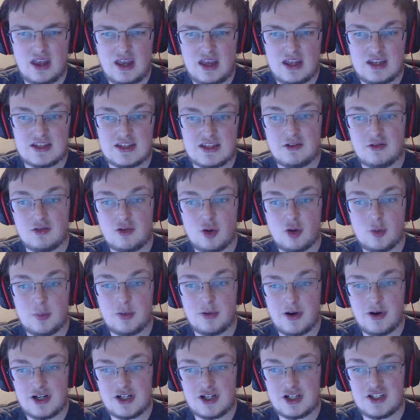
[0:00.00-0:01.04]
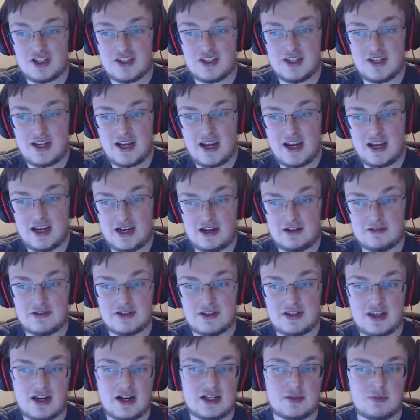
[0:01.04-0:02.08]
Intel Corporation today
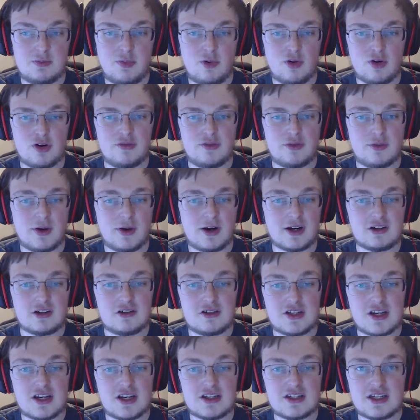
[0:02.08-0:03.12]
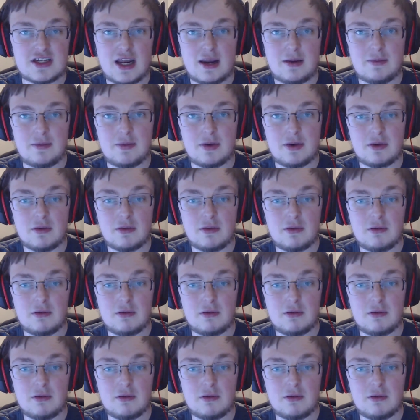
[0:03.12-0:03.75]
announced that its board of directors has named